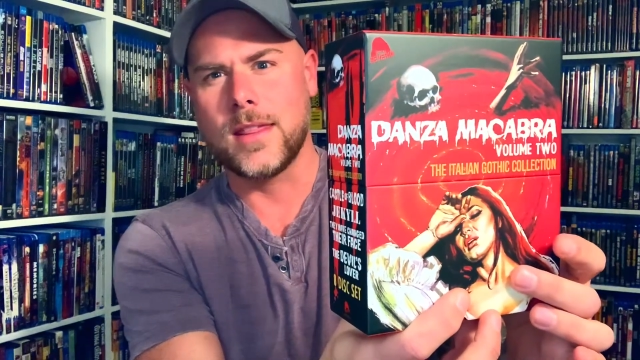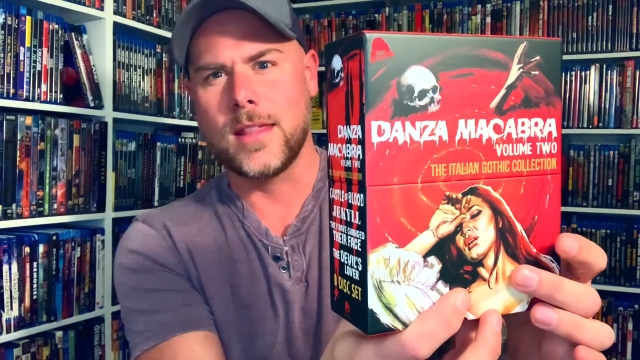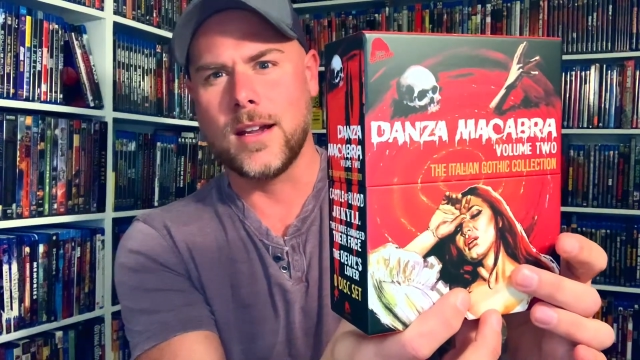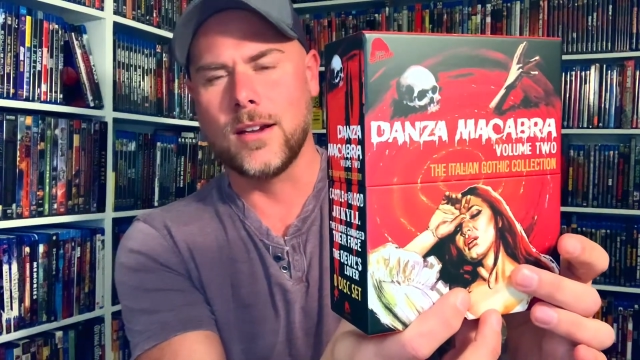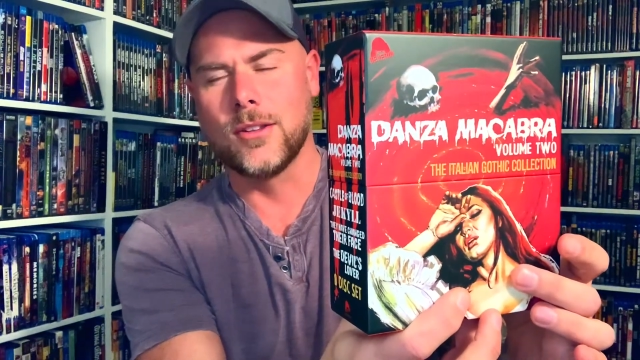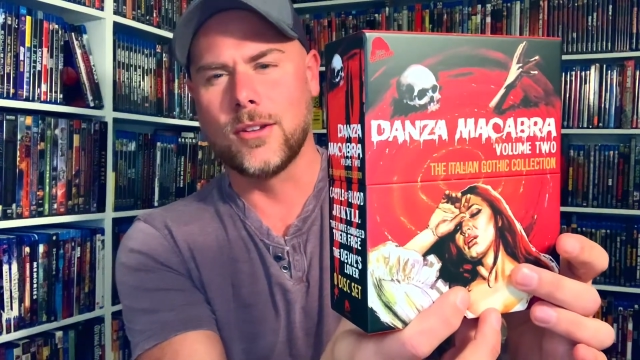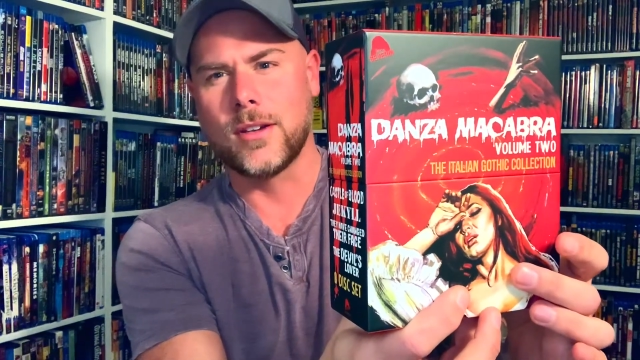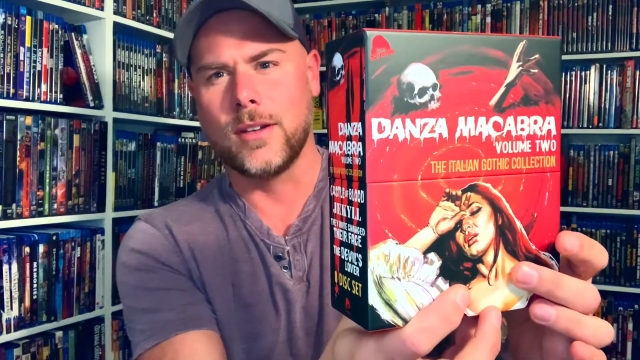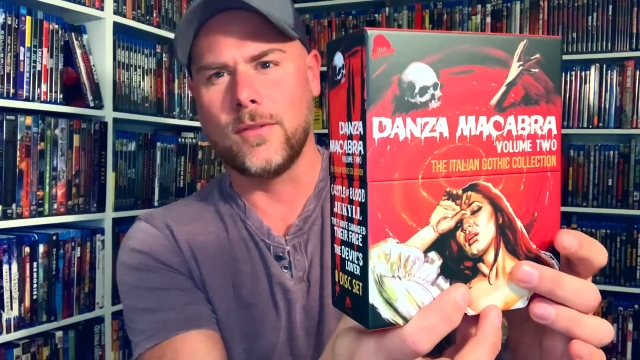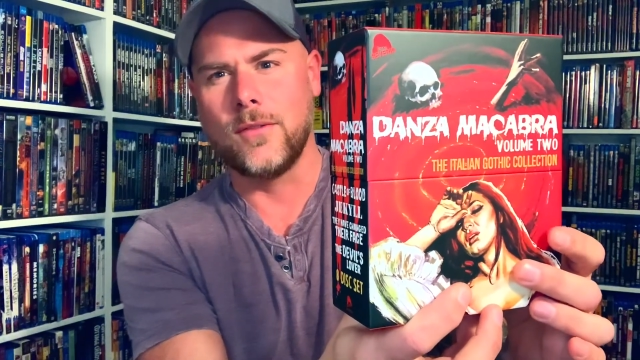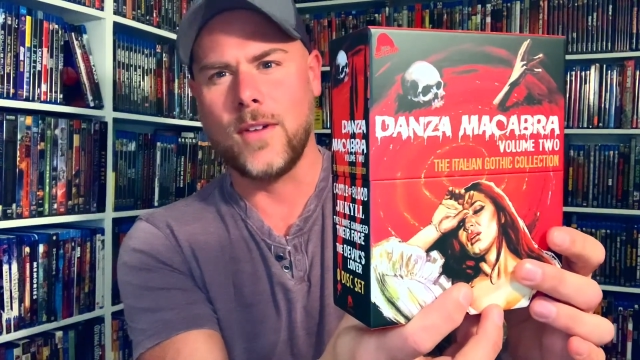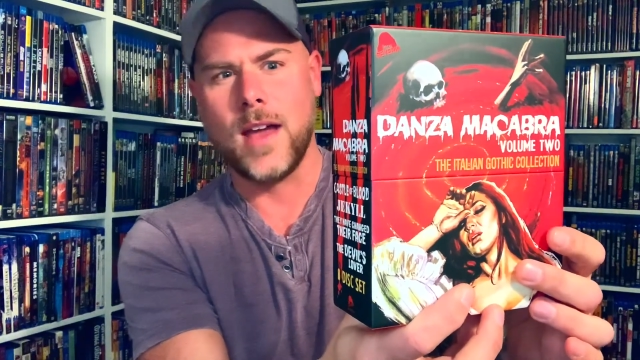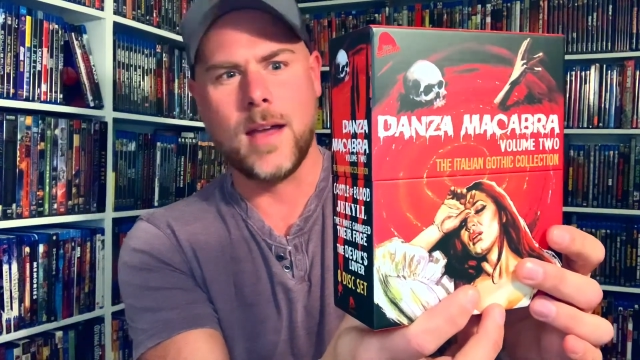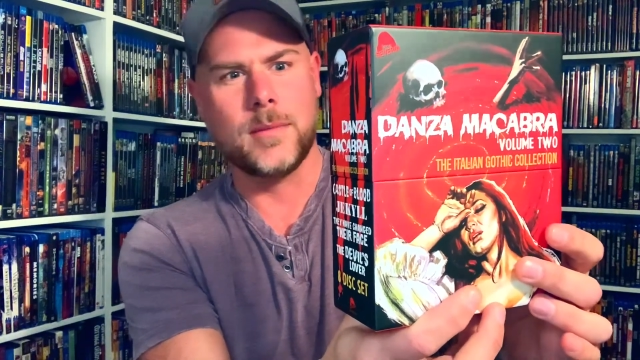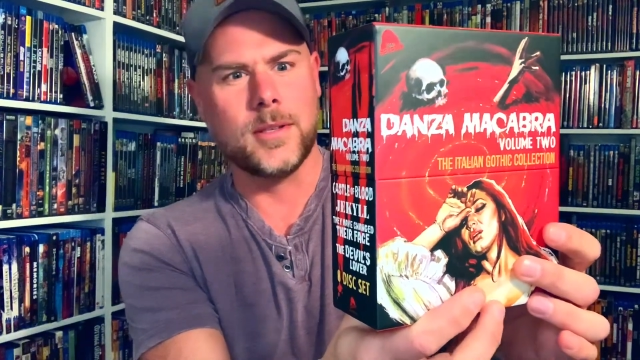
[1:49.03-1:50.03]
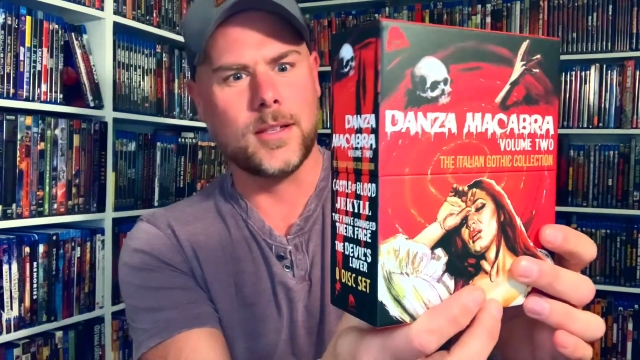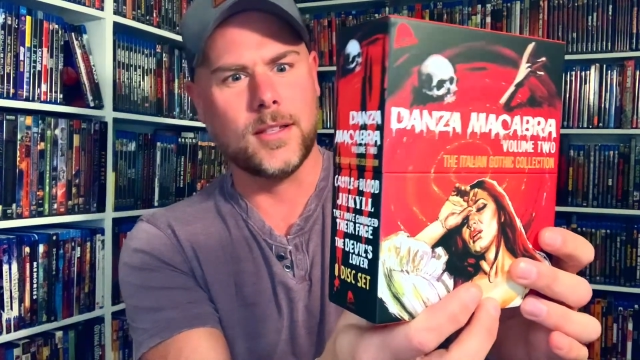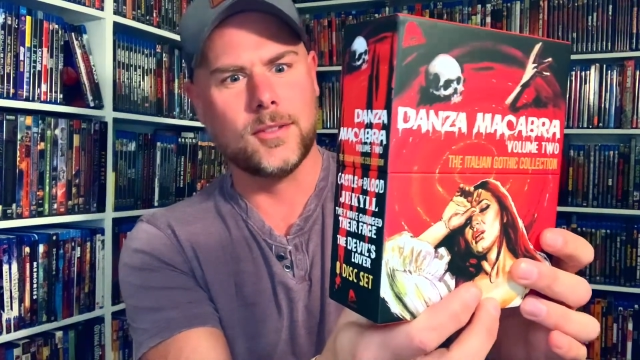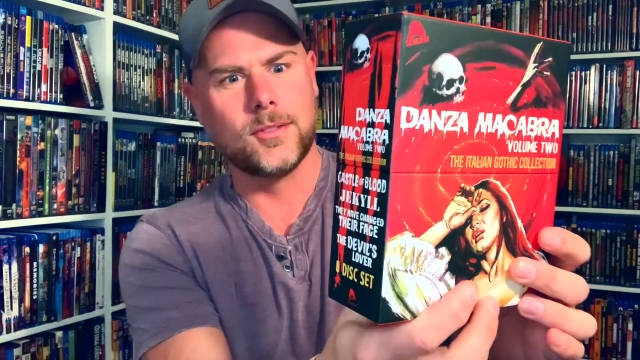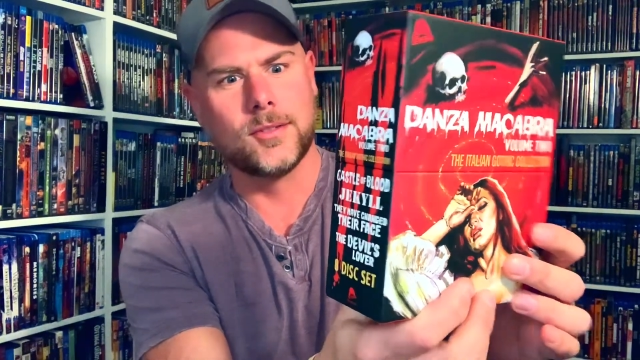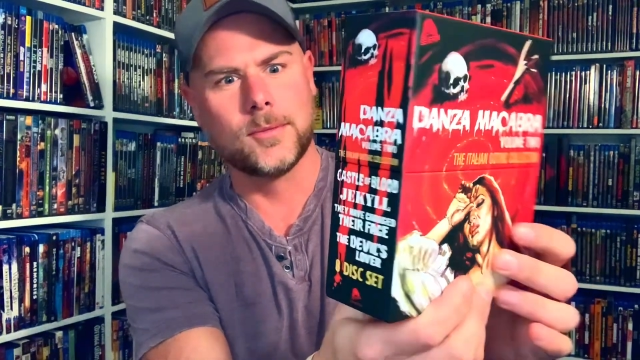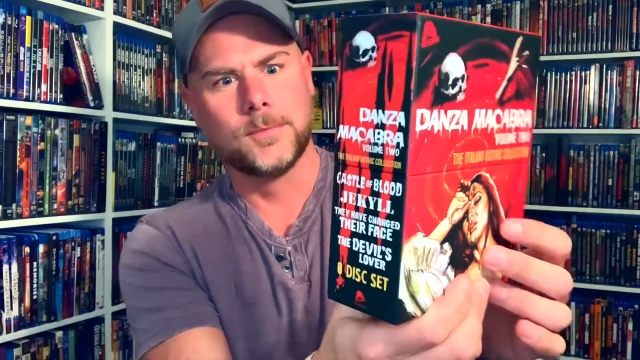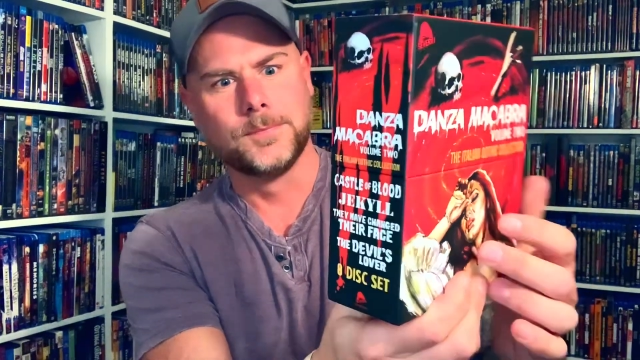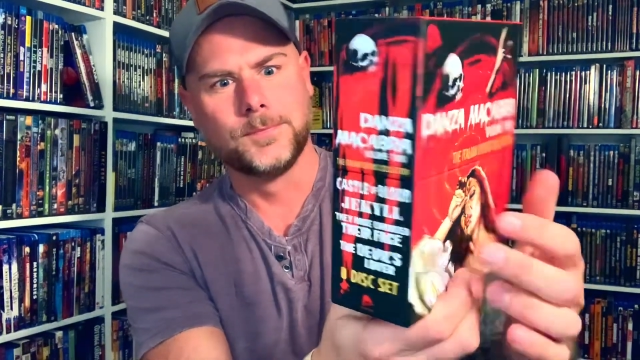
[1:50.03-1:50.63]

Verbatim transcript: there, looking fabulous.